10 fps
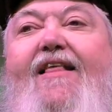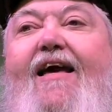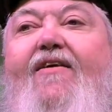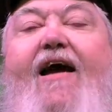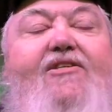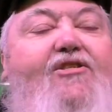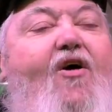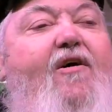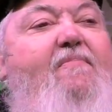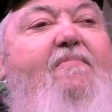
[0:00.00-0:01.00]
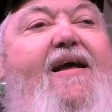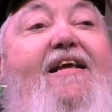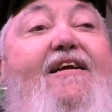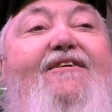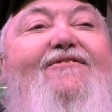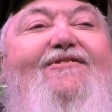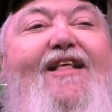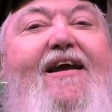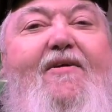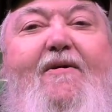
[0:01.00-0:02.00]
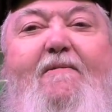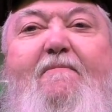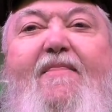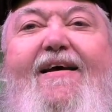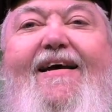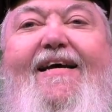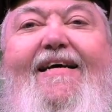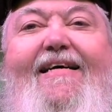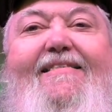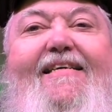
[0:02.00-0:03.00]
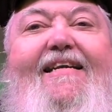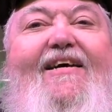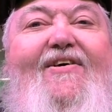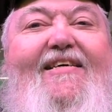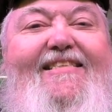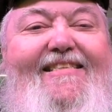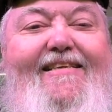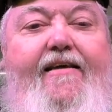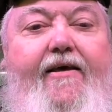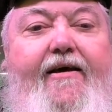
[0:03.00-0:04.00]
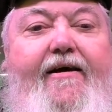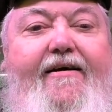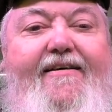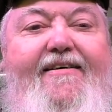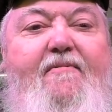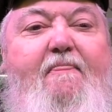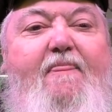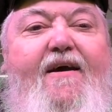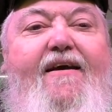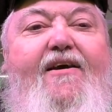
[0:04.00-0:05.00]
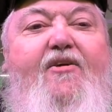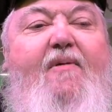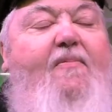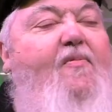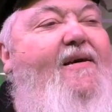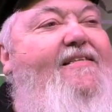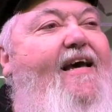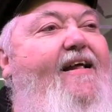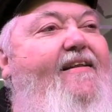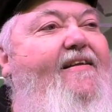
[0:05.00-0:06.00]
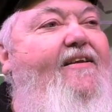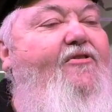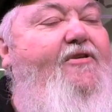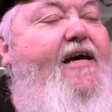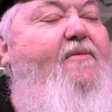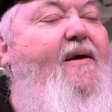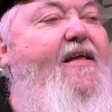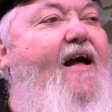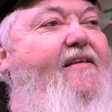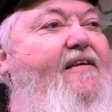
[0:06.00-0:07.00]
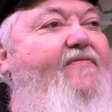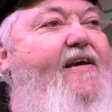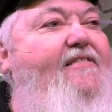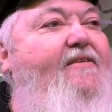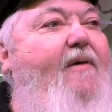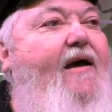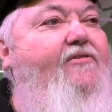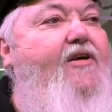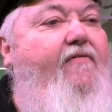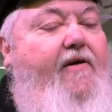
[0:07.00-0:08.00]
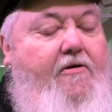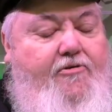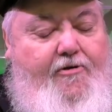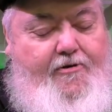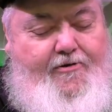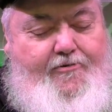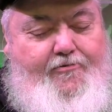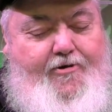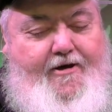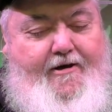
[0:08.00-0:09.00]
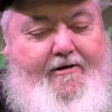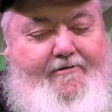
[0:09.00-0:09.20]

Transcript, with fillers: later, I saw him many years later. I said, Lewis, yeah. You remember me telling you telling me not to invest in Microsoft? He goes, Yeah.